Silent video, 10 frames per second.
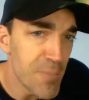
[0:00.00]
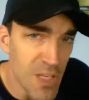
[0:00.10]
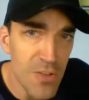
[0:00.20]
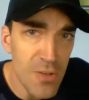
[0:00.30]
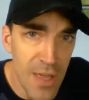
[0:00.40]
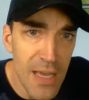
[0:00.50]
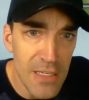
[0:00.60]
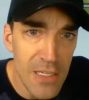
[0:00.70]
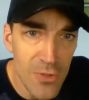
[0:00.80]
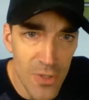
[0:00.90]
isn't that
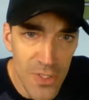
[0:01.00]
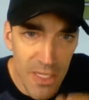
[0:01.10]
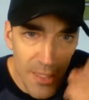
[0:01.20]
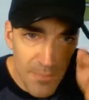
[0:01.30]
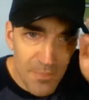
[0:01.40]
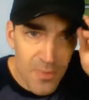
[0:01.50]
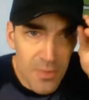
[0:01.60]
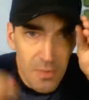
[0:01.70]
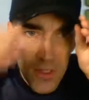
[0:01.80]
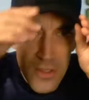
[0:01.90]
interesting?
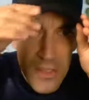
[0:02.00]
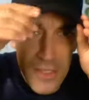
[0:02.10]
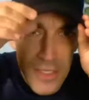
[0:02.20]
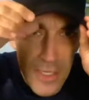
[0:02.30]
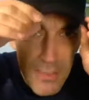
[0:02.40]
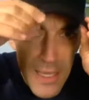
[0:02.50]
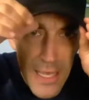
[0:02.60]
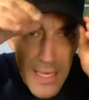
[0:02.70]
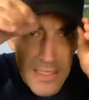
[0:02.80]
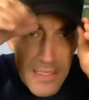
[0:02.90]
What is this thing on my
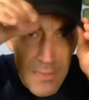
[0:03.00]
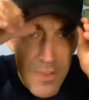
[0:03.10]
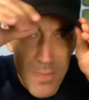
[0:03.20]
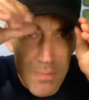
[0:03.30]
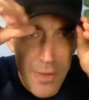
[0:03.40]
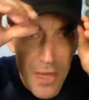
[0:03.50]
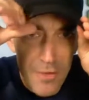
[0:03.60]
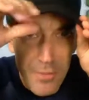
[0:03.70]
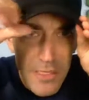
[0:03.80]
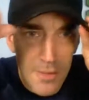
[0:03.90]
hat? It's been
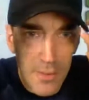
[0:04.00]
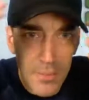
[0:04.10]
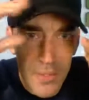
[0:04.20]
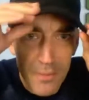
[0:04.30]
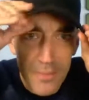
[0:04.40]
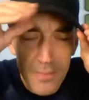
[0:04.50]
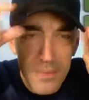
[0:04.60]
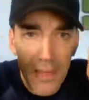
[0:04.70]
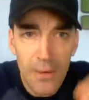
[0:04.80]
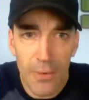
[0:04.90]
bothering me a little bit.
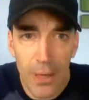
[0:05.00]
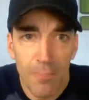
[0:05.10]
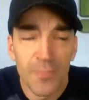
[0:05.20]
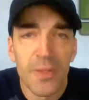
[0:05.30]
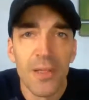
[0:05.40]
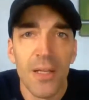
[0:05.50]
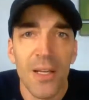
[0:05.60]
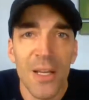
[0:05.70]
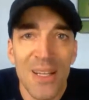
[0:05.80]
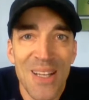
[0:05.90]
I don't know.
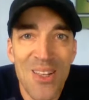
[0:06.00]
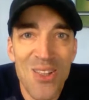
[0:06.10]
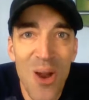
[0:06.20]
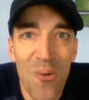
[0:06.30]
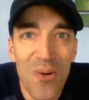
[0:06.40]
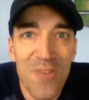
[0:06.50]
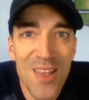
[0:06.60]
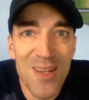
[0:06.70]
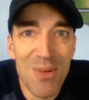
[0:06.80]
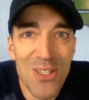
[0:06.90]
So
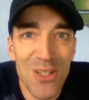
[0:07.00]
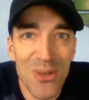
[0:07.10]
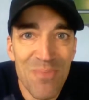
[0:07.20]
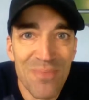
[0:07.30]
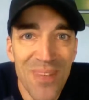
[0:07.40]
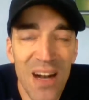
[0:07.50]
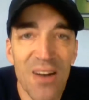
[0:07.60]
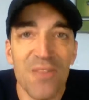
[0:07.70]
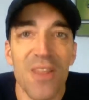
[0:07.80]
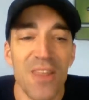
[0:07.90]
phase number two
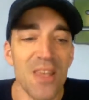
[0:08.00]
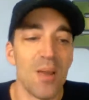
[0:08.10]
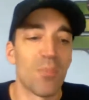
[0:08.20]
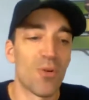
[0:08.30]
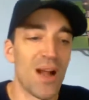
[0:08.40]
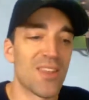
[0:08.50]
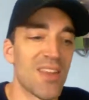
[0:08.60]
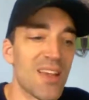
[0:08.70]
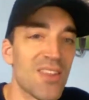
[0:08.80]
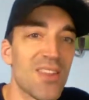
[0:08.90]
of the
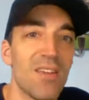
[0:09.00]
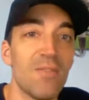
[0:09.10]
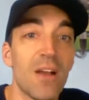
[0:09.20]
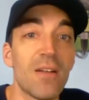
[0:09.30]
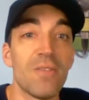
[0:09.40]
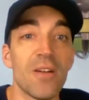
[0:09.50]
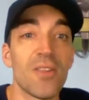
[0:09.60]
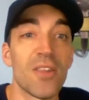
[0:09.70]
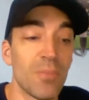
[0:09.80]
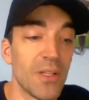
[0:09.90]
process, very, very
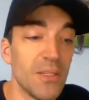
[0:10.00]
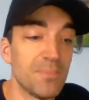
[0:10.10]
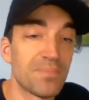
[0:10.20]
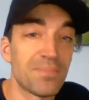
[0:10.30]
simply,